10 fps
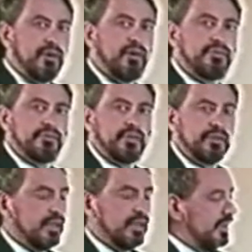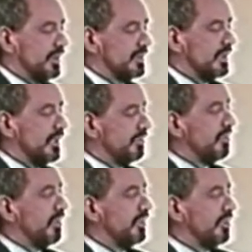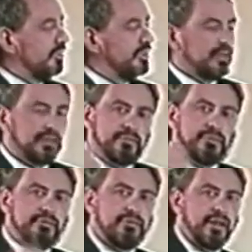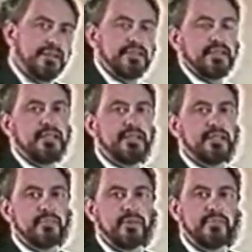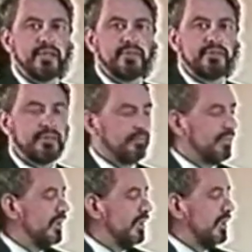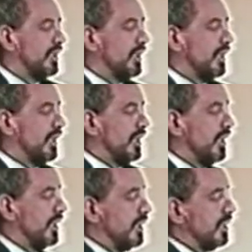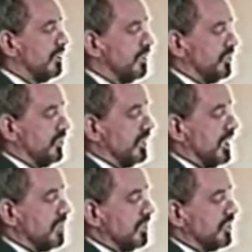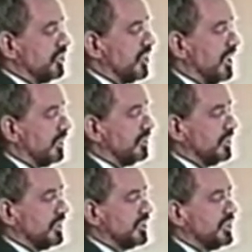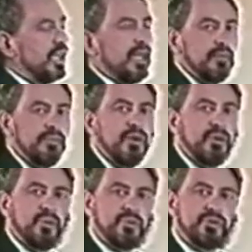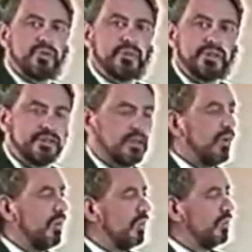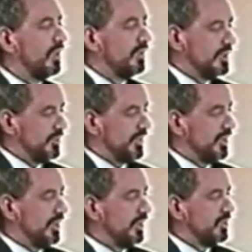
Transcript: often, it's that foreign object that provides the healing momentum to enable this child to escape or to resolve this particular